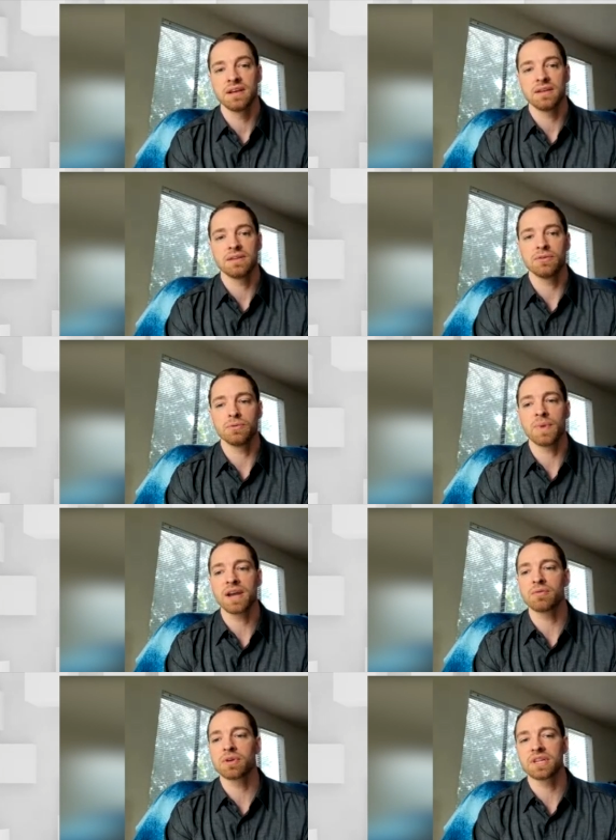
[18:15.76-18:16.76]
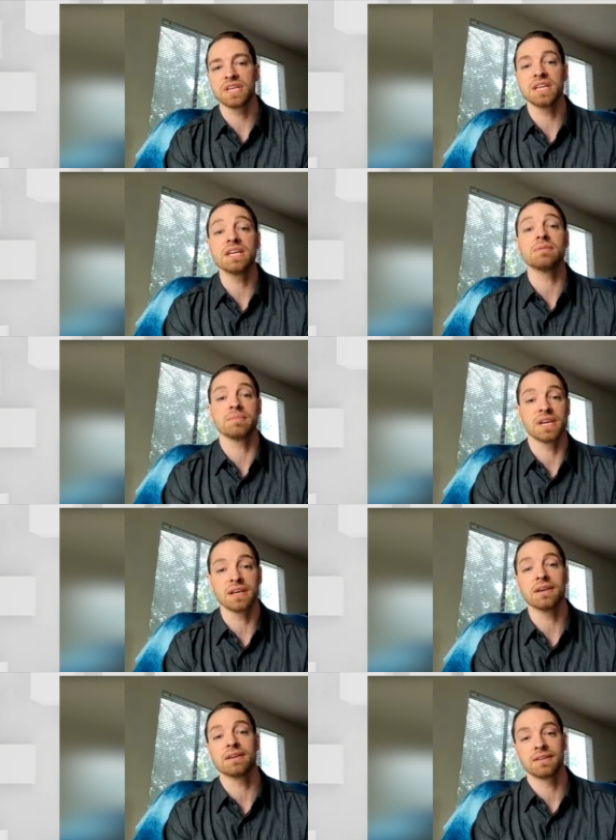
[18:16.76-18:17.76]
you might really need me
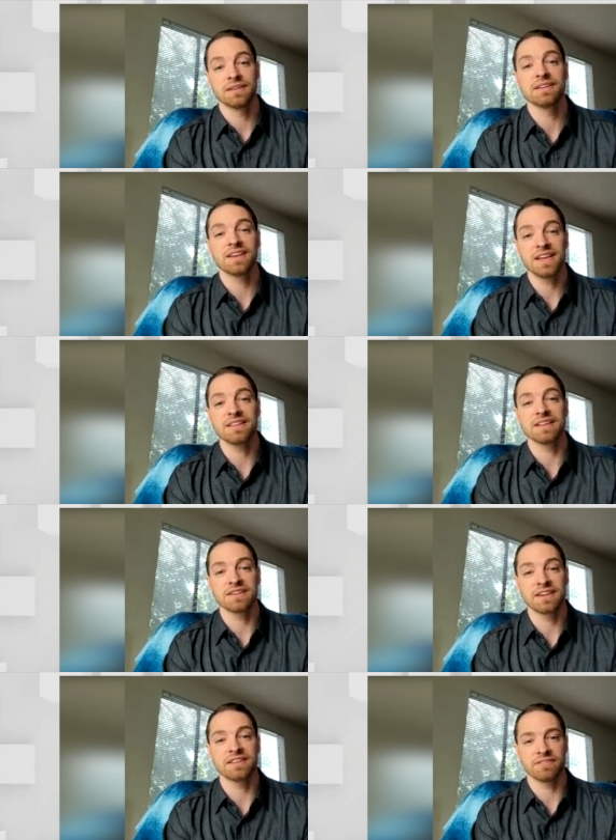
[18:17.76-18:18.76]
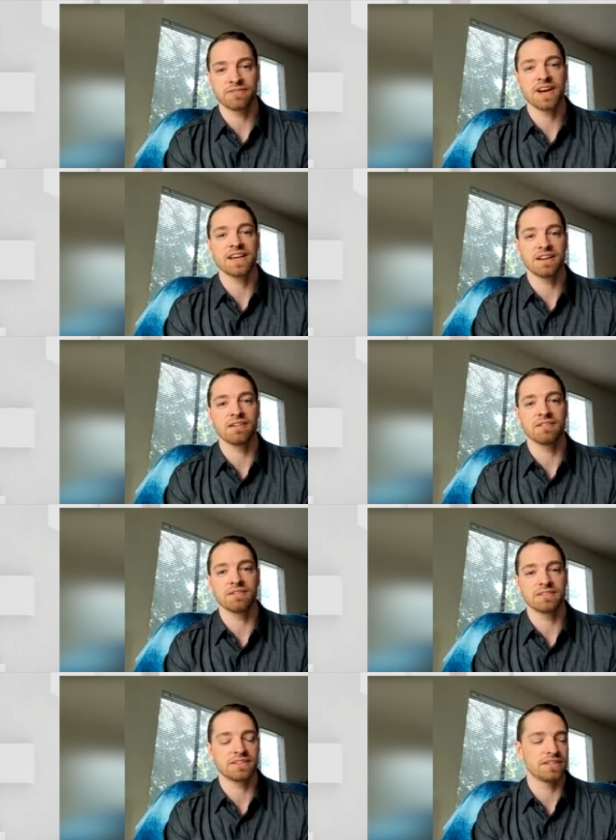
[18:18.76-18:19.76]
in the in the fight
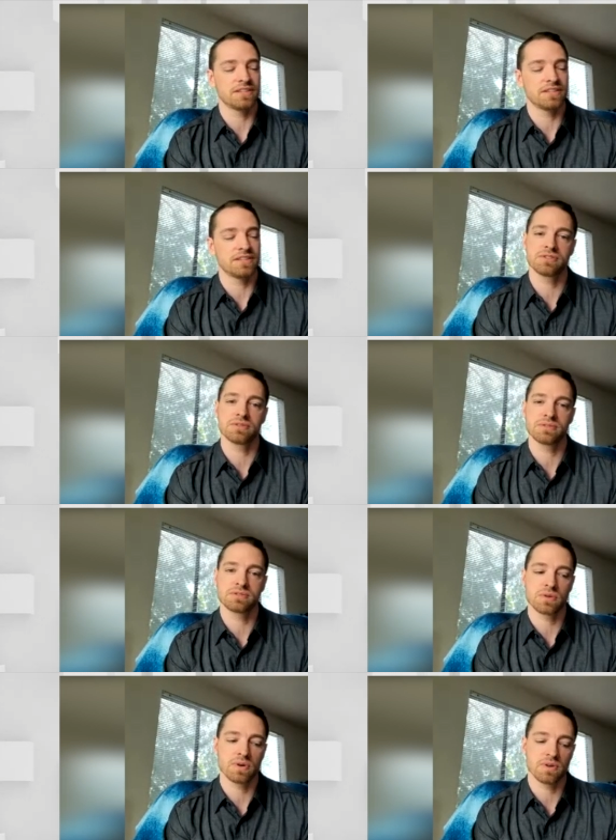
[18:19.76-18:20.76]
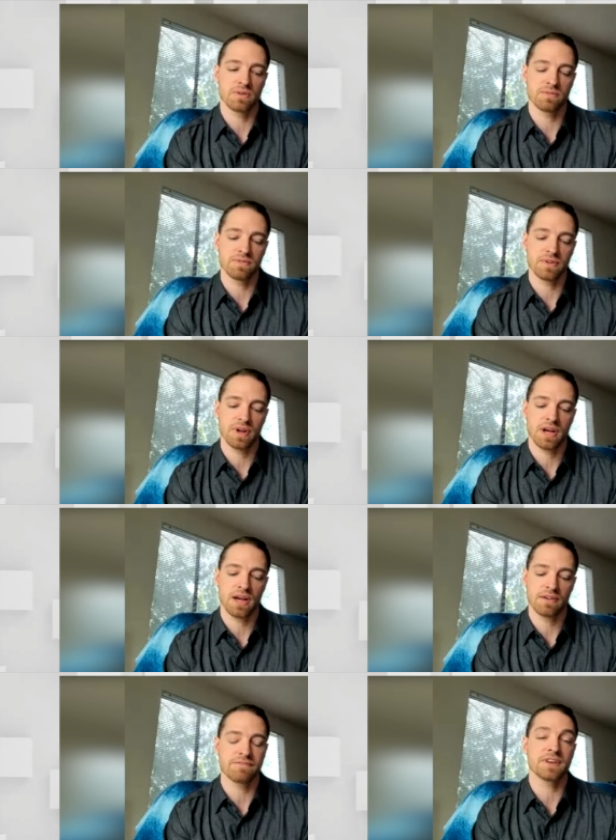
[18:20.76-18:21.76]
uh, you know to sort of uh,
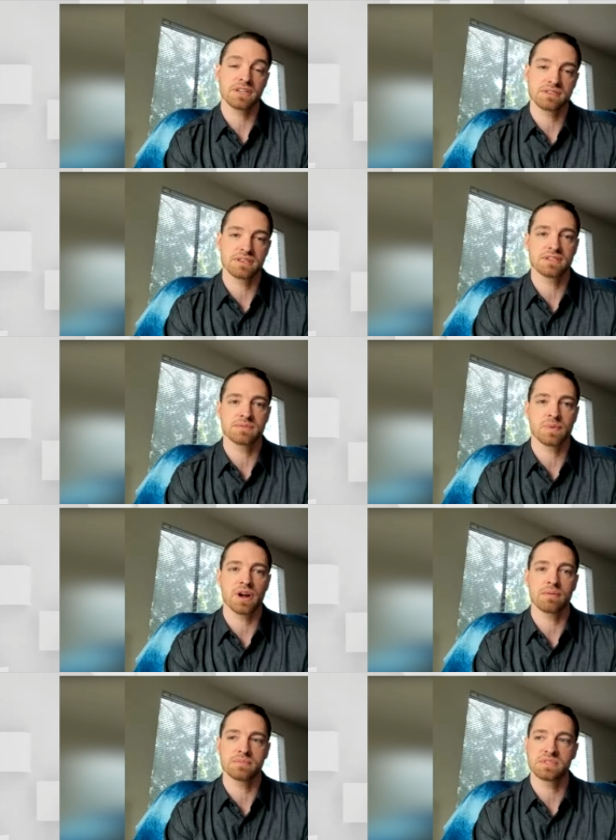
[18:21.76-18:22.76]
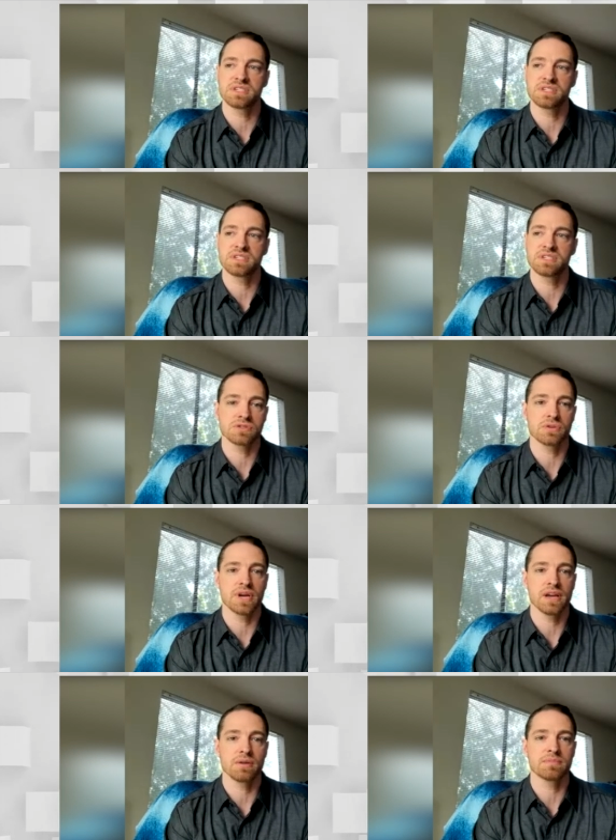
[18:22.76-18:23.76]
fix these problems these social
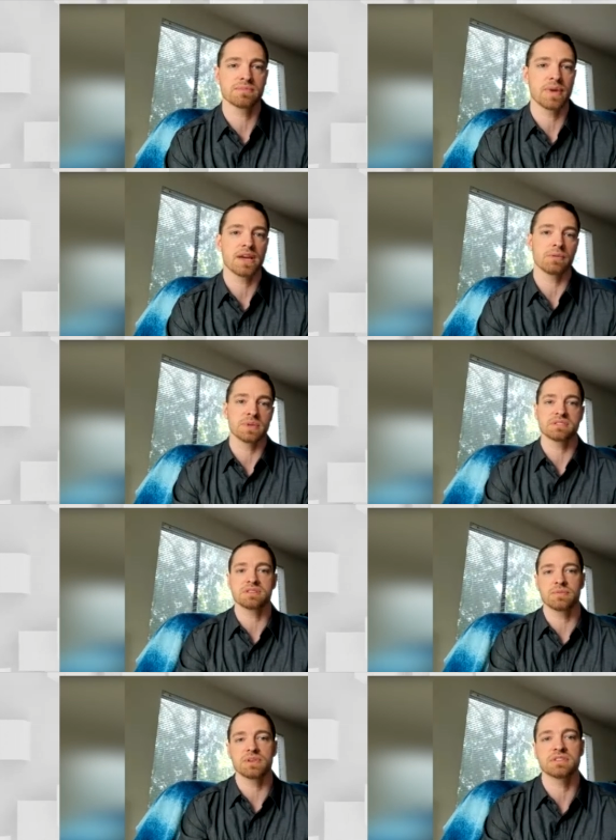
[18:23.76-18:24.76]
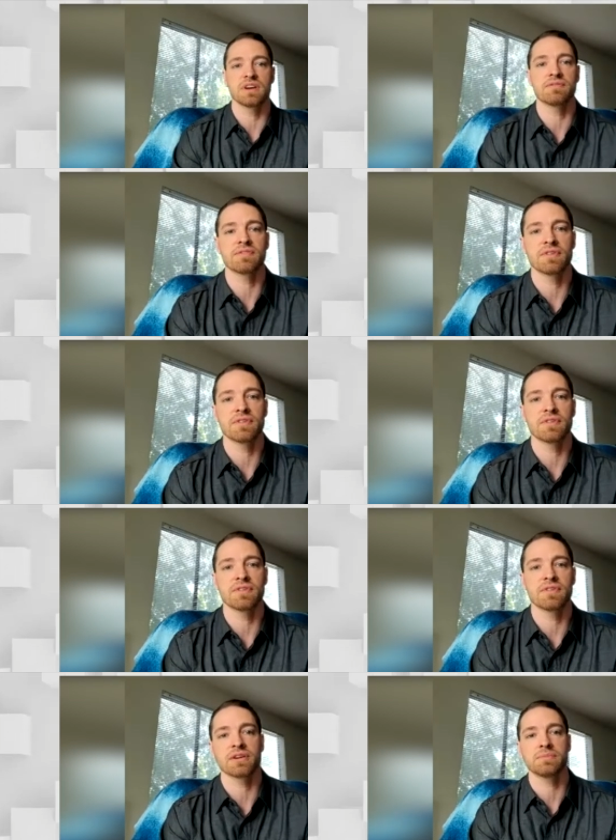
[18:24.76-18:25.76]
ail- ailments that we suffer from
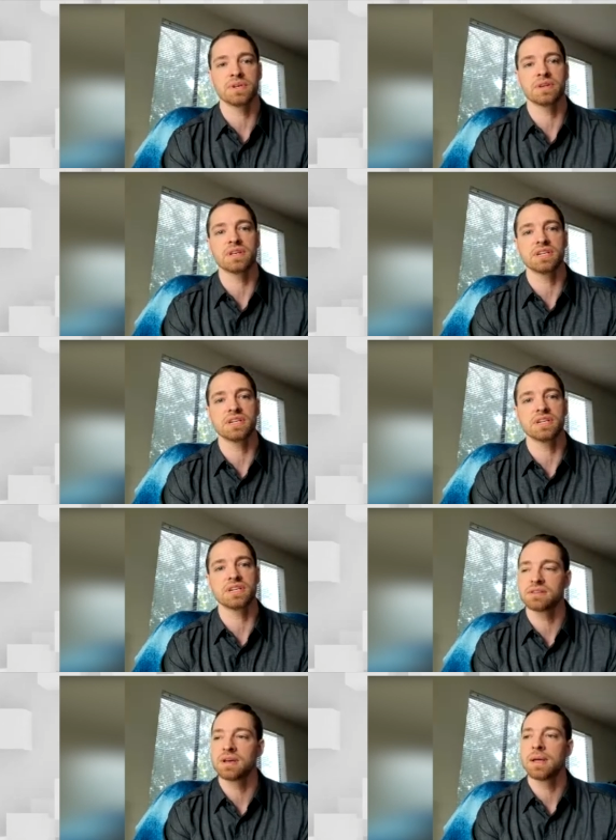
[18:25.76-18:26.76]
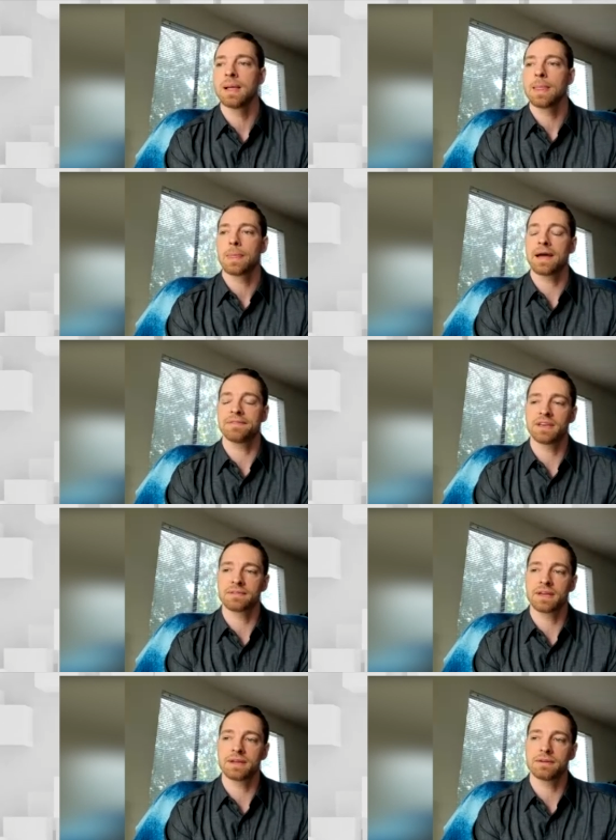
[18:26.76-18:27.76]
in our communities and i think
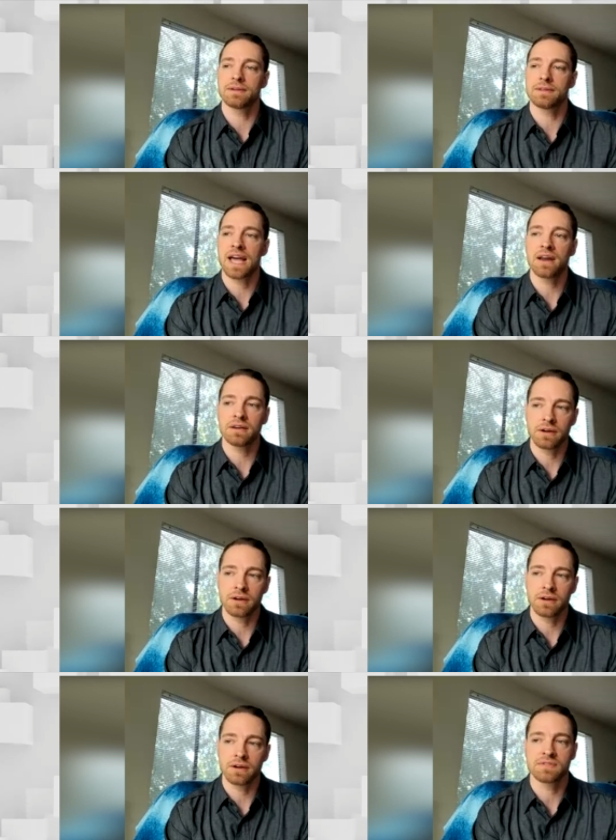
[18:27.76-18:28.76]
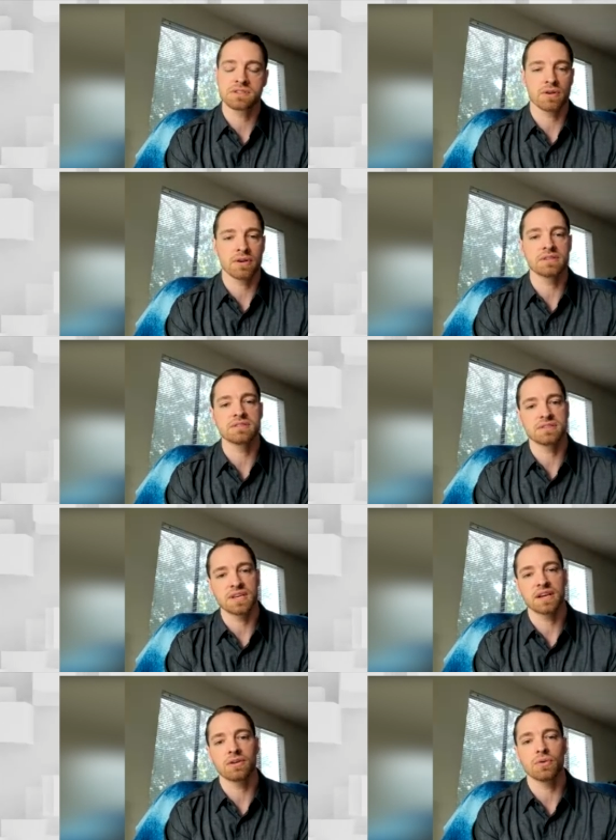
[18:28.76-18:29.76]
that that narrative is starting to
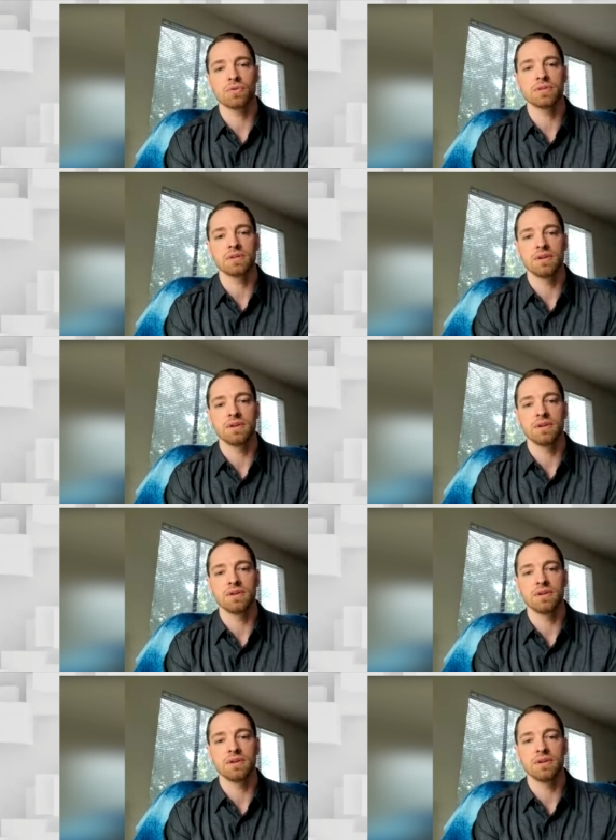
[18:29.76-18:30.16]
take hold